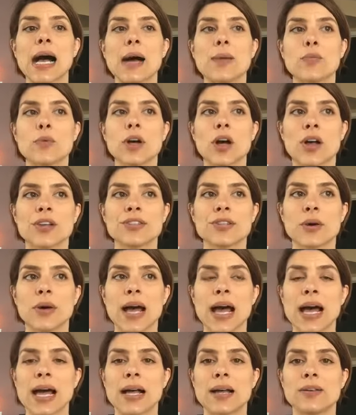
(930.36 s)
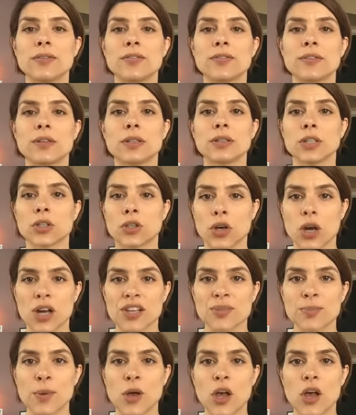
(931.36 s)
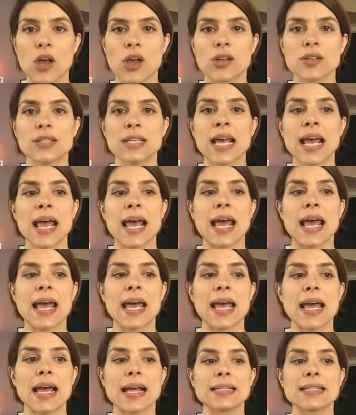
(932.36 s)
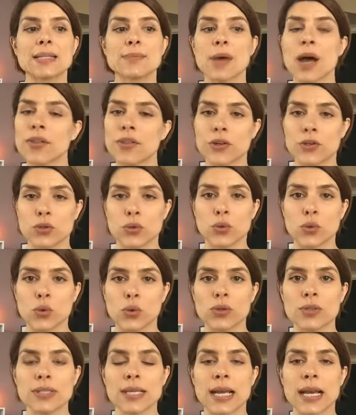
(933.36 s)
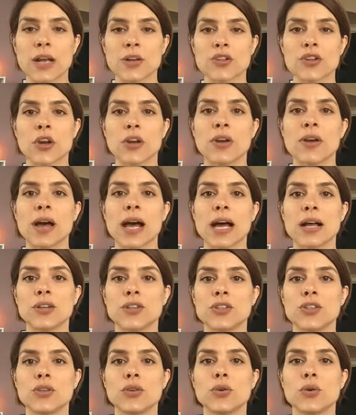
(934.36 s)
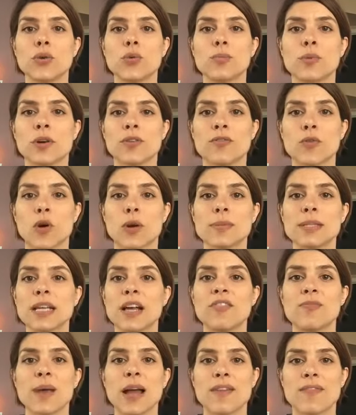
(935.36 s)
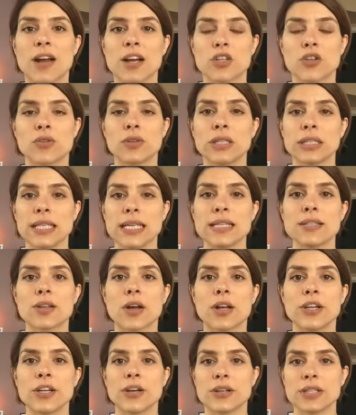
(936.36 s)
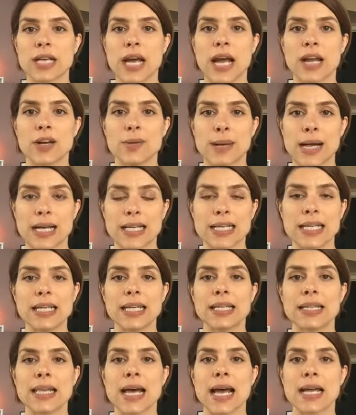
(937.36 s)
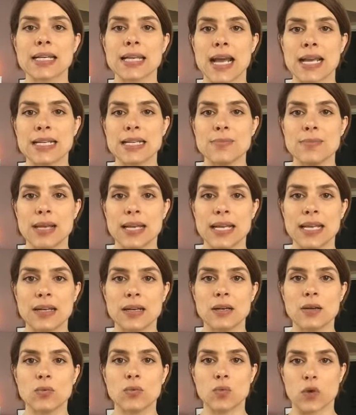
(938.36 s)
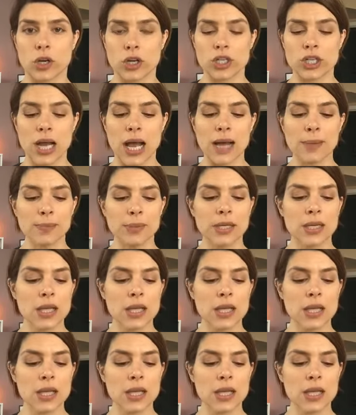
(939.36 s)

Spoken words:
We also have lacrosse balls and some other tools, and I'll show you how to perform self-myofascial release on your entire body in that 90-minute workshop.